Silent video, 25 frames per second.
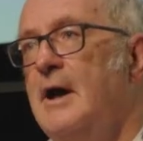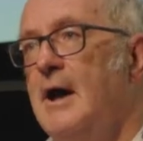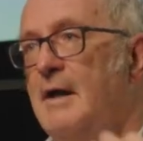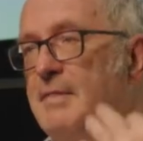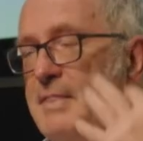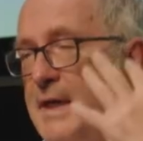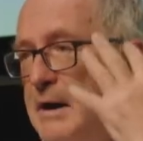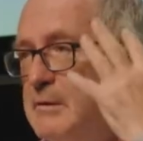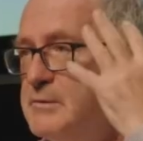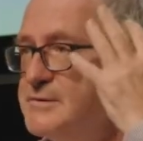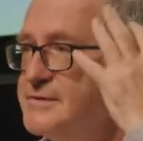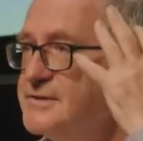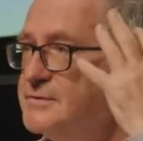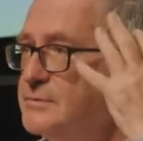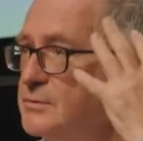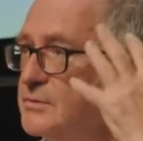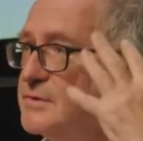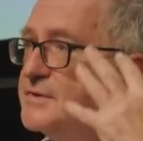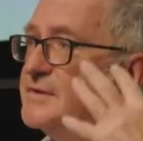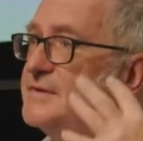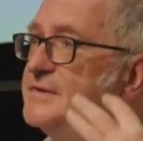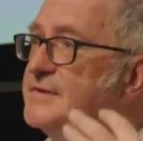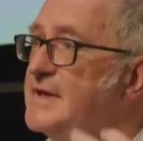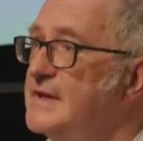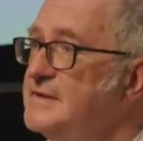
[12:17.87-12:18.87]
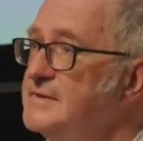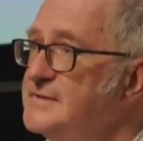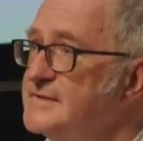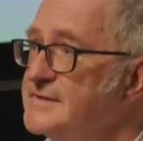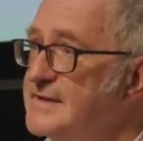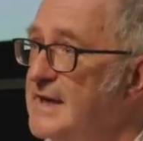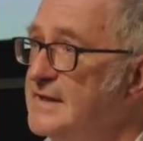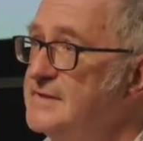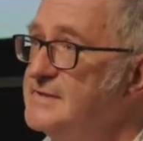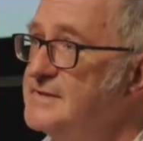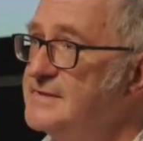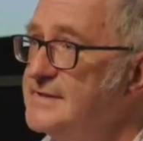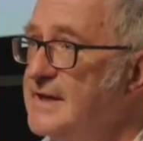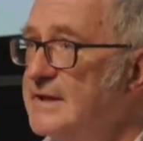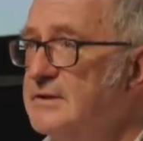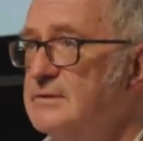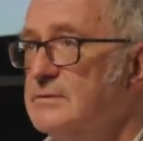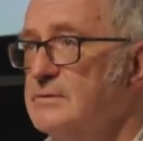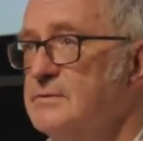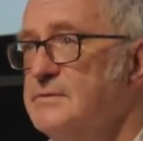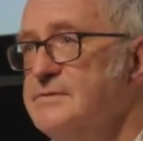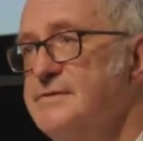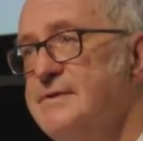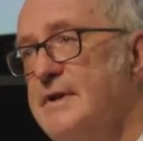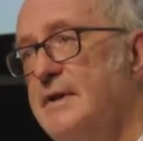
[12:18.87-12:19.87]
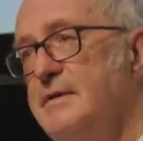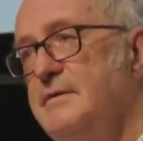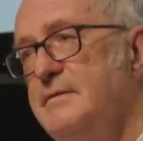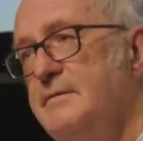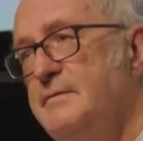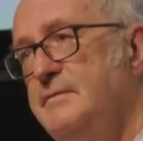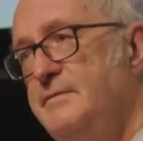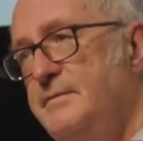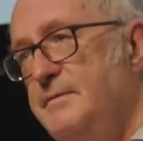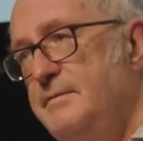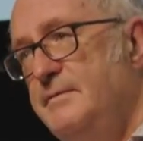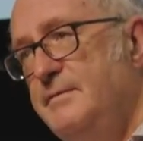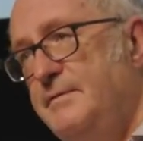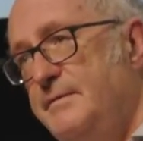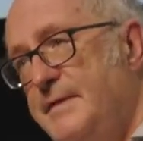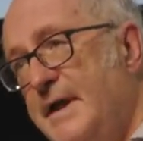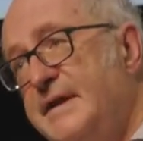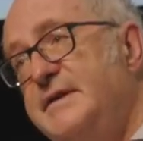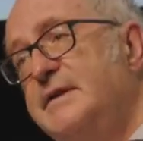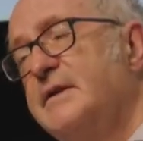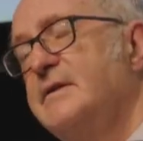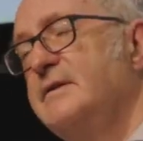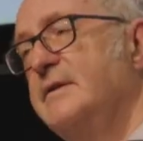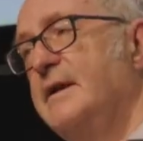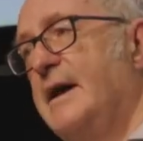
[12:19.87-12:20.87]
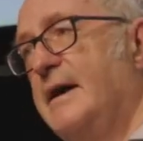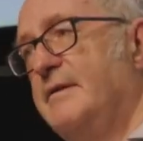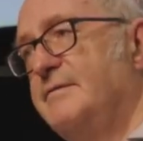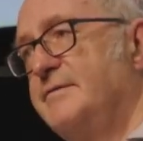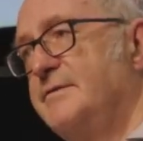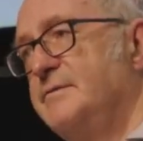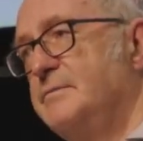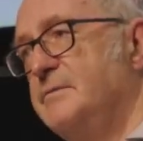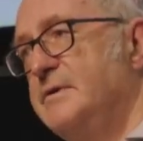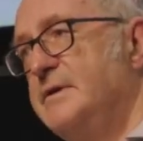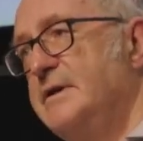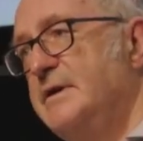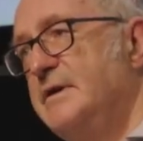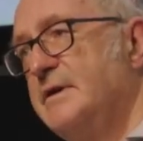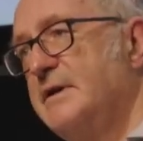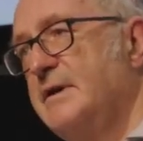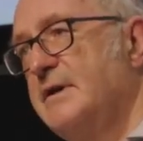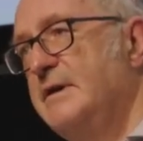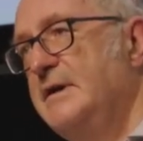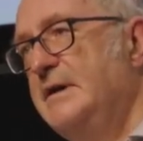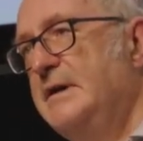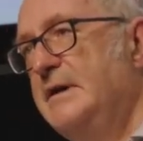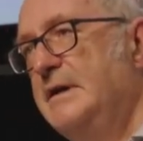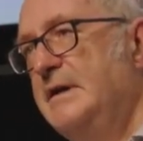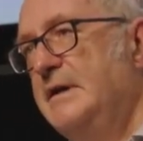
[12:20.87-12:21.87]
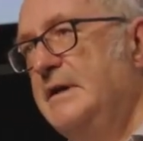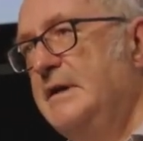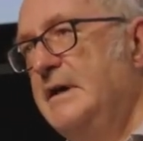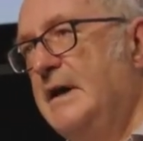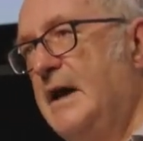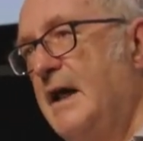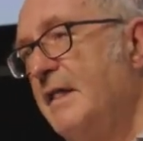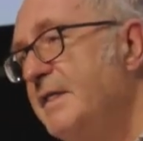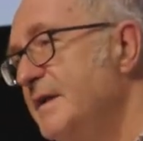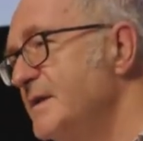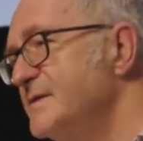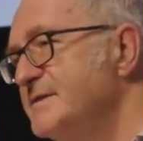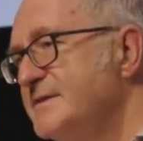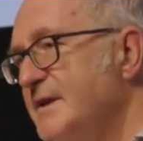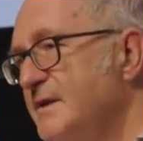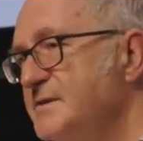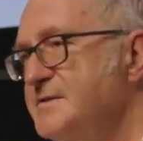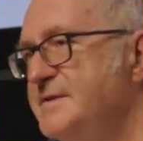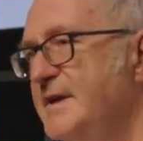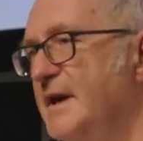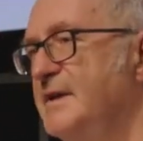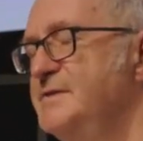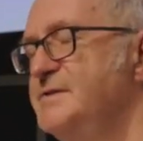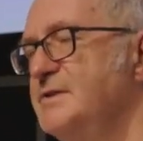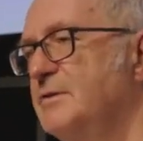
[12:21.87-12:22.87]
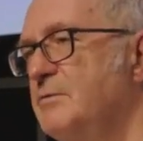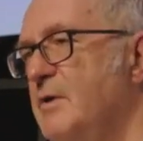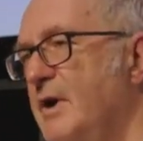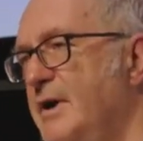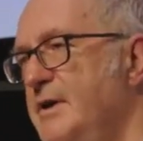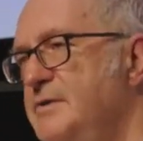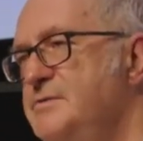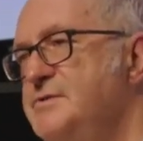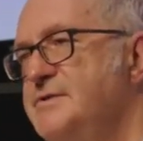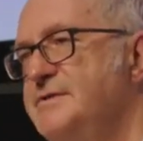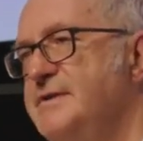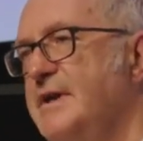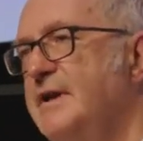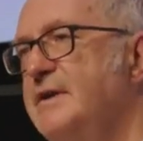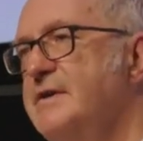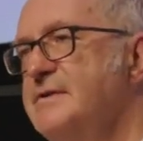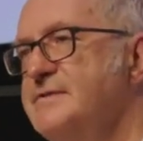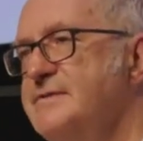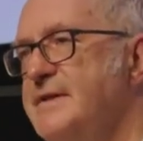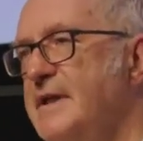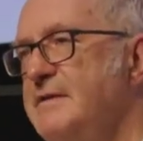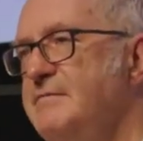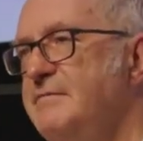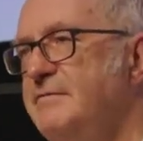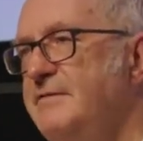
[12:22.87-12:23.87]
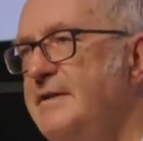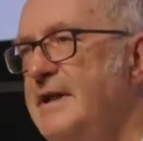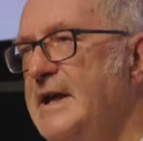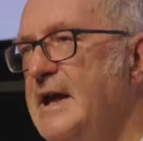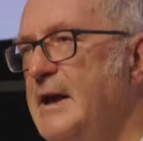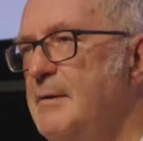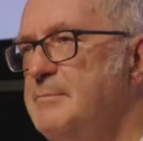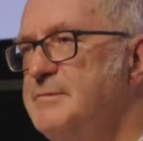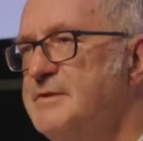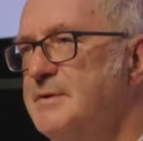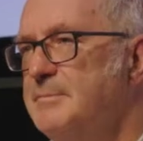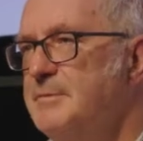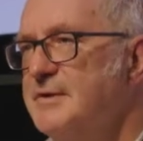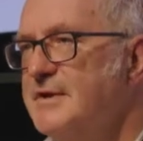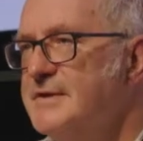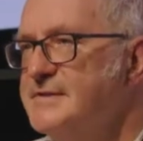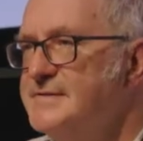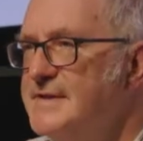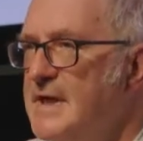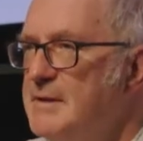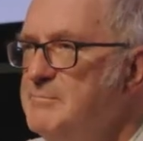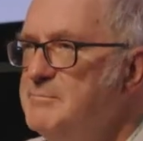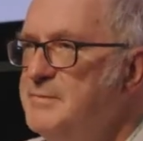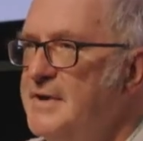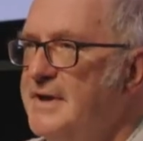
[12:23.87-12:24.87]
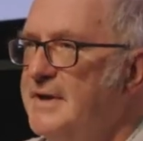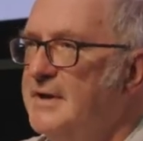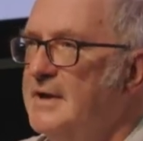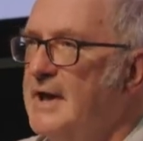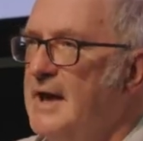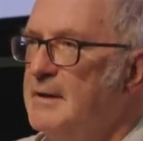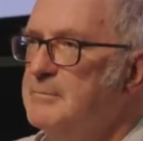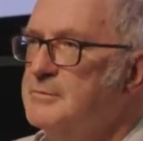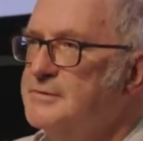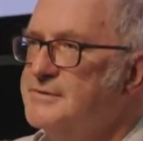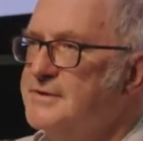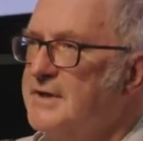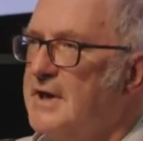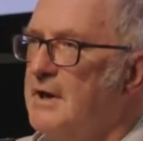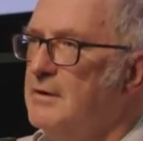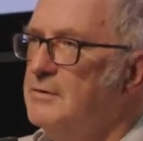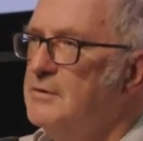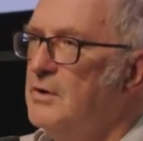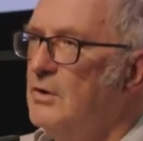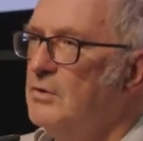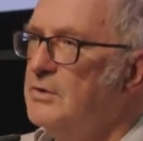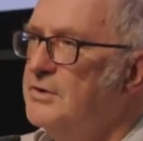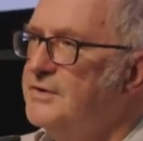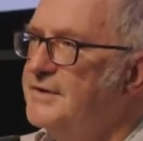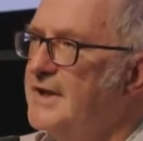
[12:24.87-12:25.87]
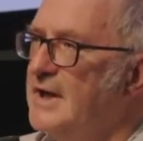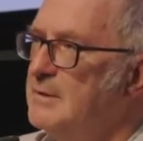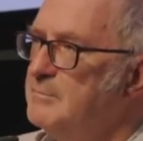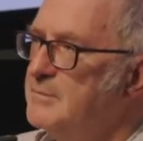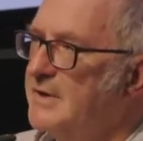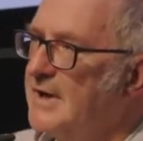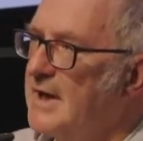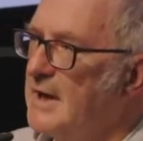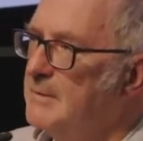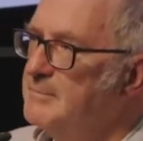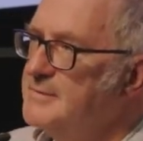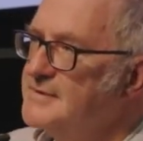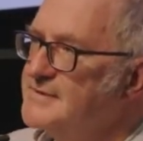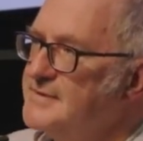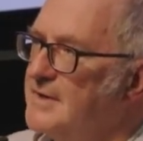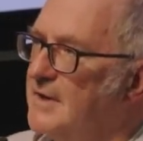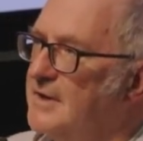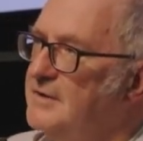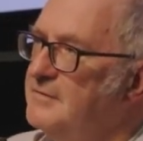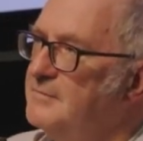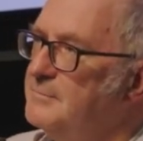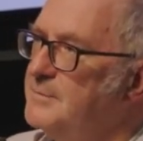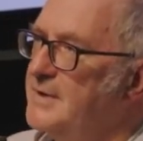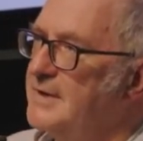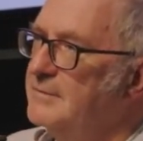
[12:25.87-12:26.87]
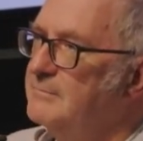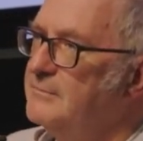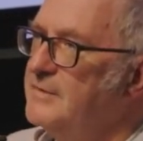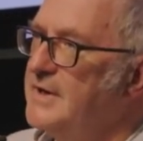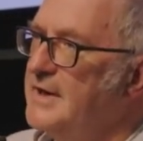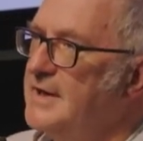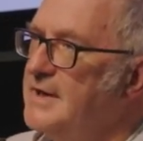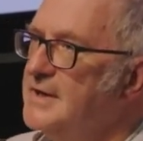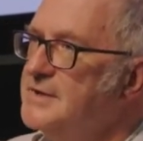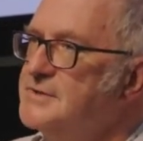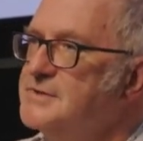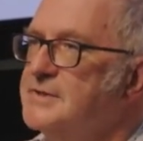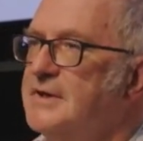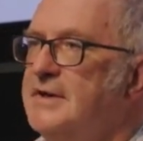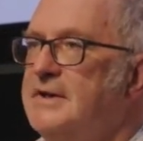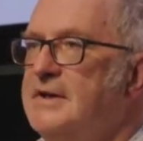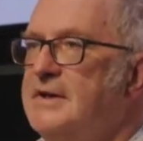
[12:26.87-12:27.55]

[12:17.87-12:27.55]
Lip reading: And that was in order to send signals that they didn't have to work. I think suntans are quite interesting because they flipped, because then being able to go on holiday became a sign of being rich.